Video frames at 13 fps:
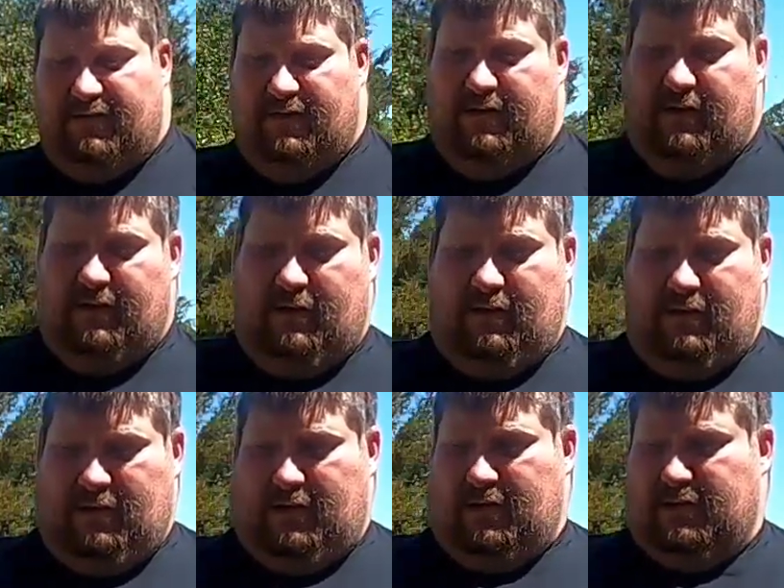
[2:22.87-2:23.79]

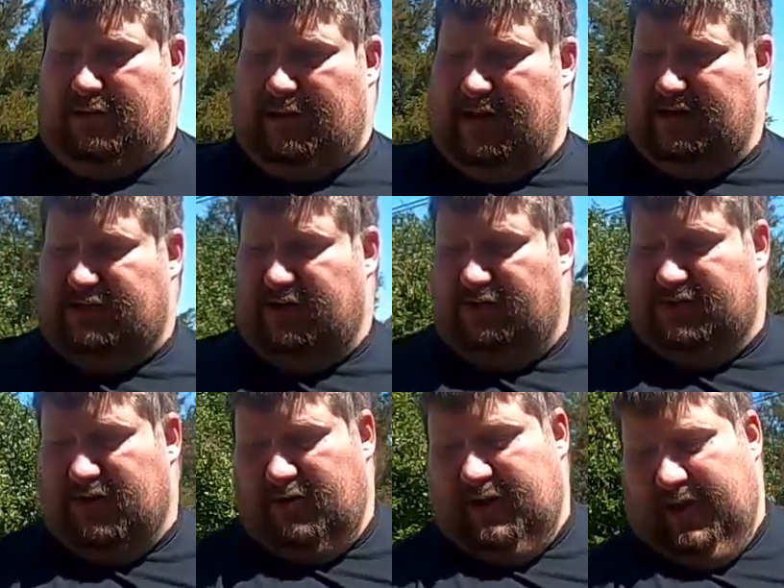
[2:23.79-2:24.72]
to let us
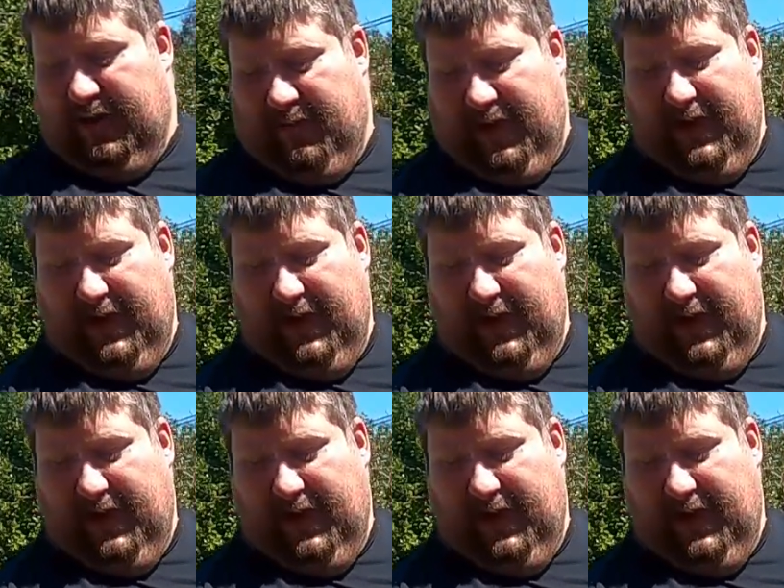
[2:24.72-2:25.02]
use their name.